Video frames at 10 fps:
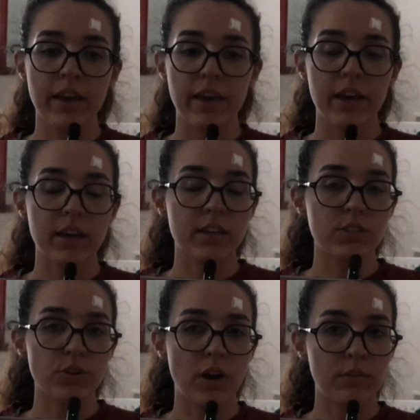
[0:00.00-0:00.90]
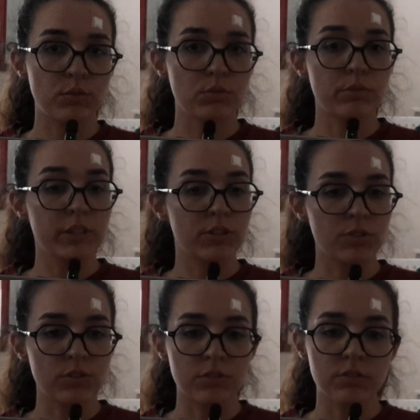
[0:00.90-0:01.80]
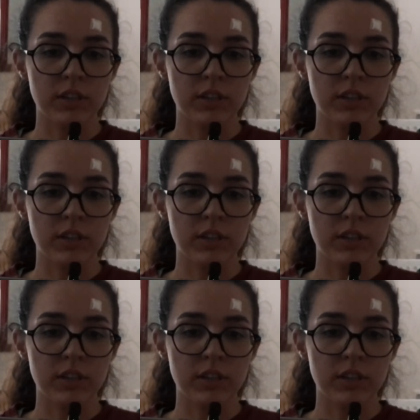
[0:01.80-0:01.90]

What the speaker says: And you have to return the